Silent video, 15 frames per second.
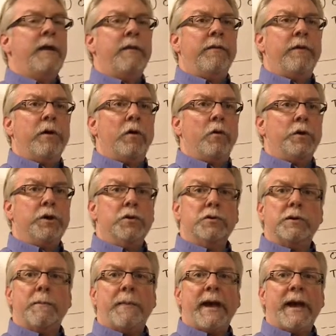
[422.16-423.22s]
they'll
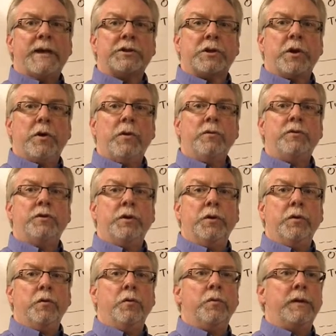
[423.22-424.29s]
use the passcode
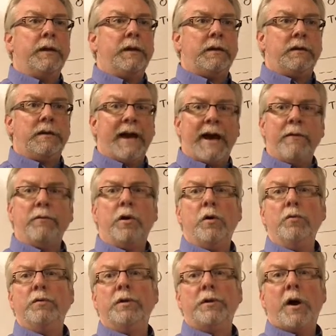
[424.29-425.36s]
to
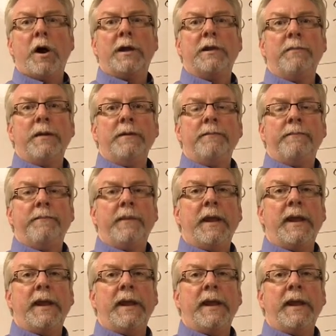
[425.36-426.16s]
download the document,